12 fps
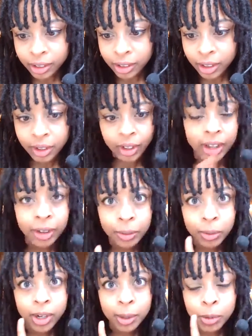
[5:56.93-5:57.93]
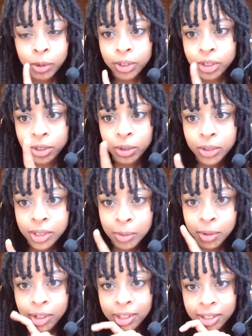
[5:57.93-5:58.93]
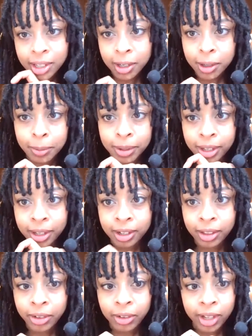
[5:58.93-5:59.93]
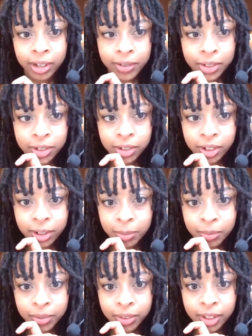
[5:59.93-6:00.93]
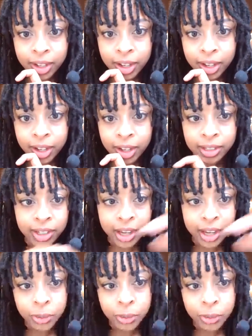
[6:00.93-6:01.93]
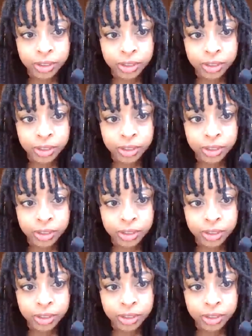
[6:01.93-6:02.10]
Okay, what I'm going to do is I'm going to set it up another live stream, and I